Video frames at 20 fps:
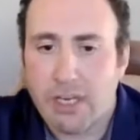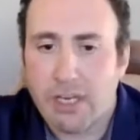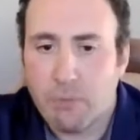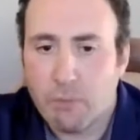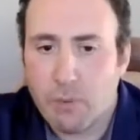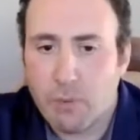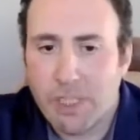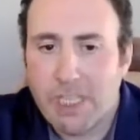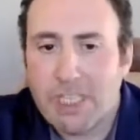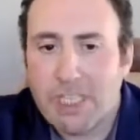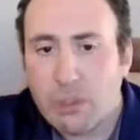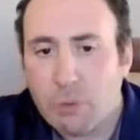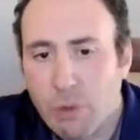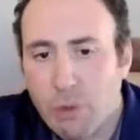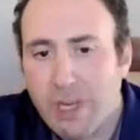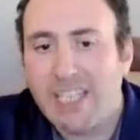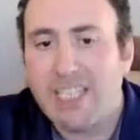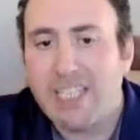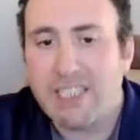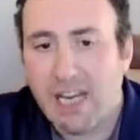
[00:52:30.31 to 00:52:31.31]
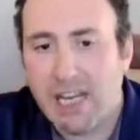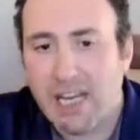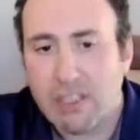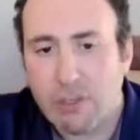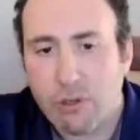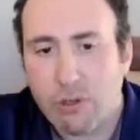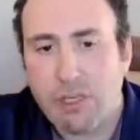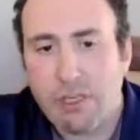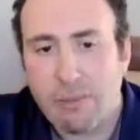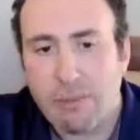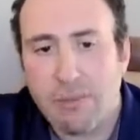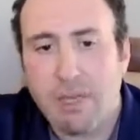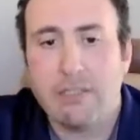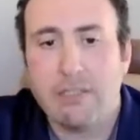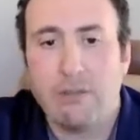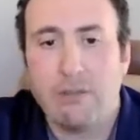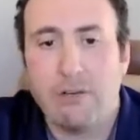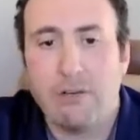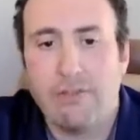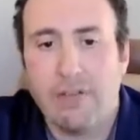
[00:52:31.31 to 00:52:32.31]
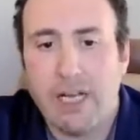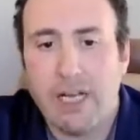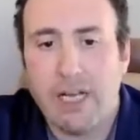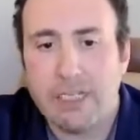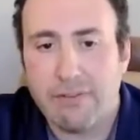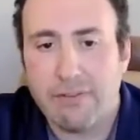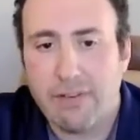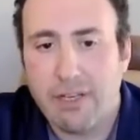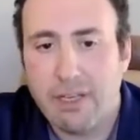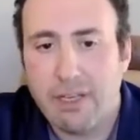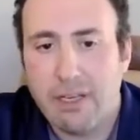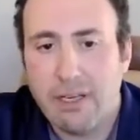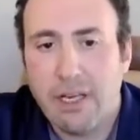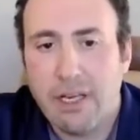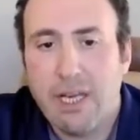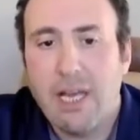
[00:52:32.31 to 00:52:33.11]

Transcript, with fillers: this is where he starts talking about Stoic philosophy.